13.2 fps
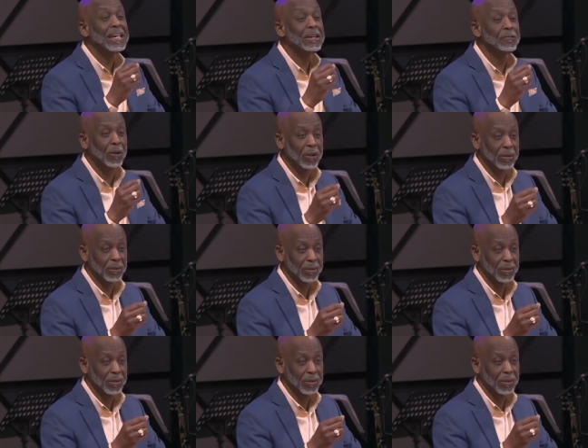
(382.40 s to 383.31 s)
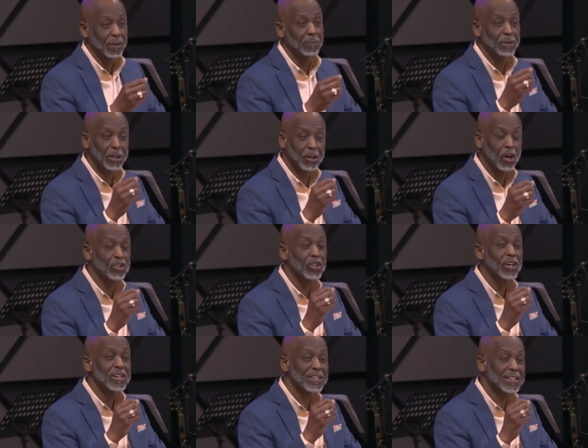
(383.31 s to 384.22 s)
evil,
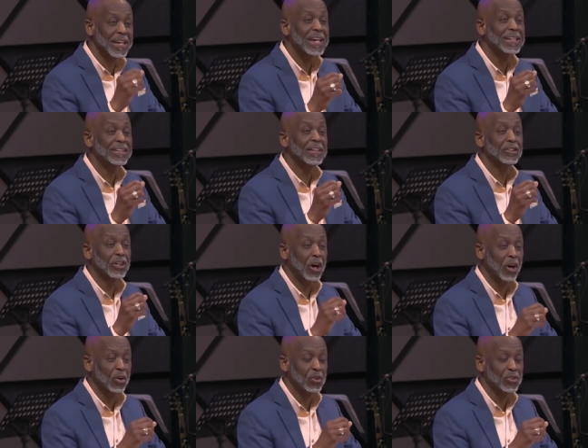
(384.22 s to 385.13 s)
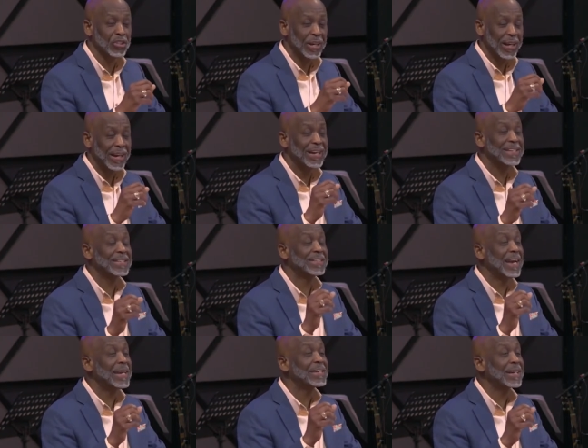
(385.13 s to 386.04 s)
because Satan knows his
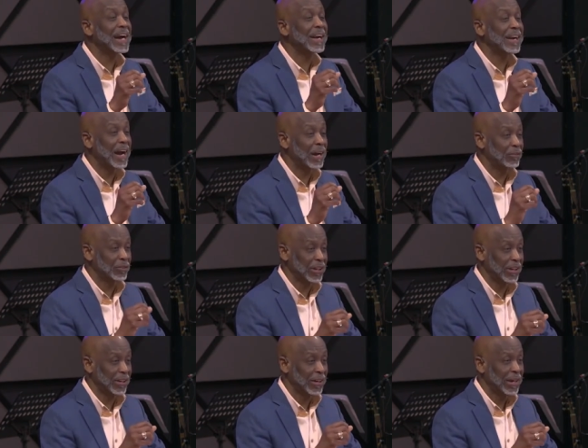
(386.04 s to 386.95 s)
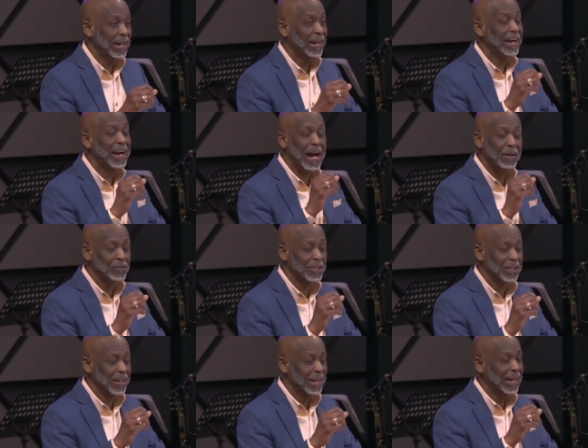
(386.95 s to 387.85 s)
days are
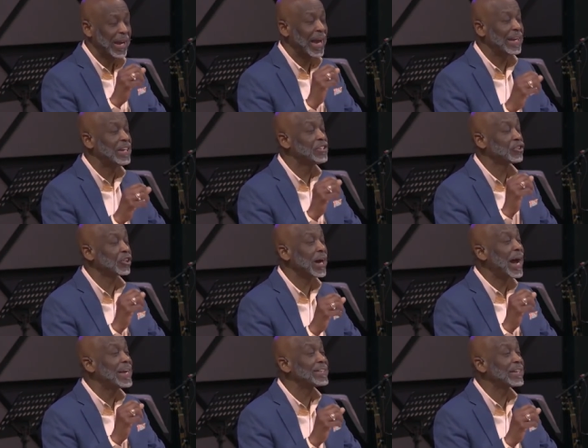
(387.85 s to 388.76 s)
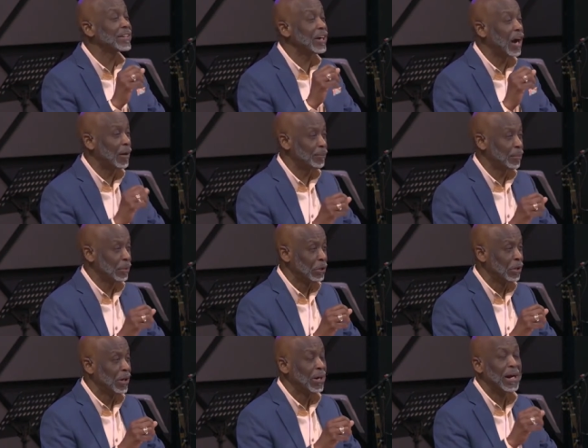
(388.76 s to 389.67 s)
counted, and he's rising up
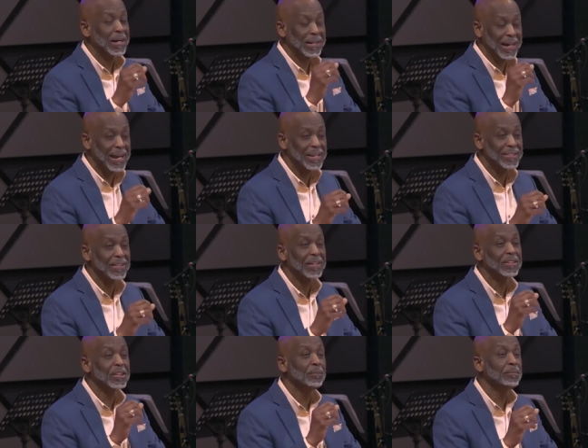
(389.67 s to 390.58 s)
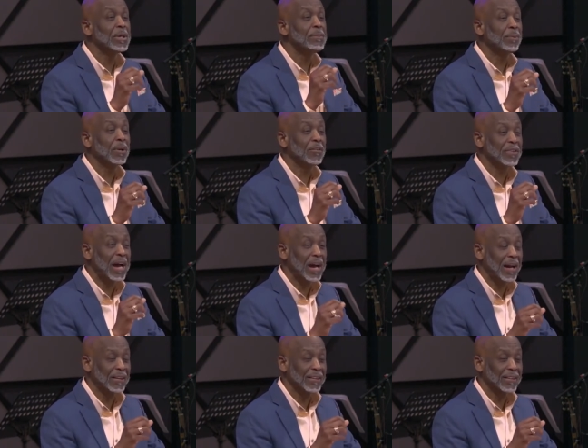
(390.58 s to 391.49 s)
against the people of
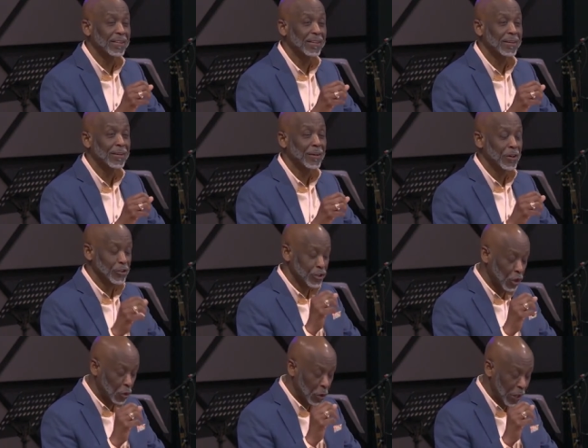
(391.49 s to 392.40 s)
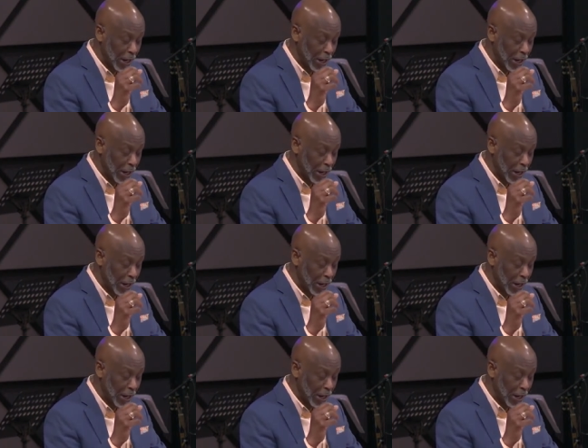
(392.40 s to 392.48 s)
God. So